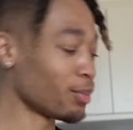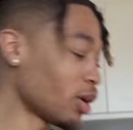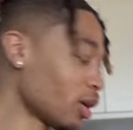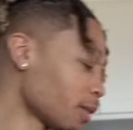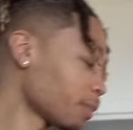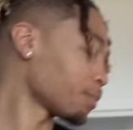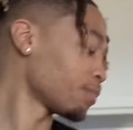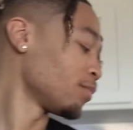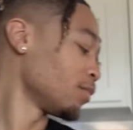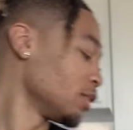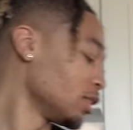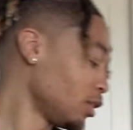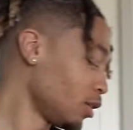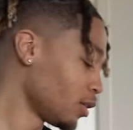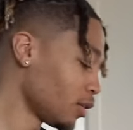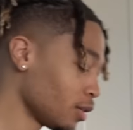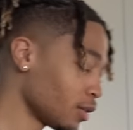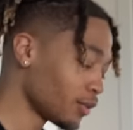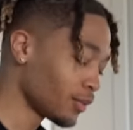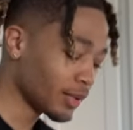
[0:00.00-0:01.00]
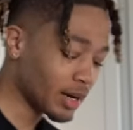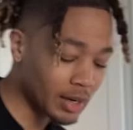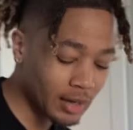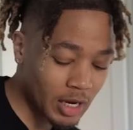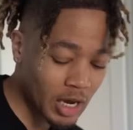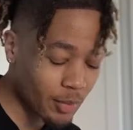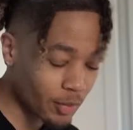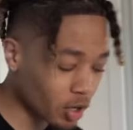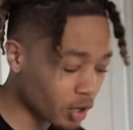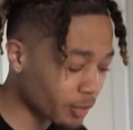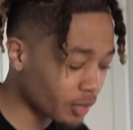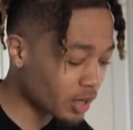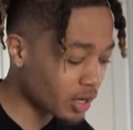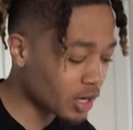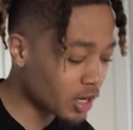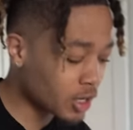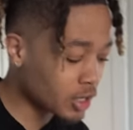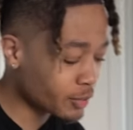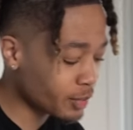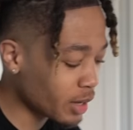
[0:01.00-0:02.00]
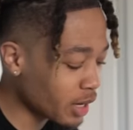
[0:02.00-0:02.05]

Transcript: But... got the hamburger buns,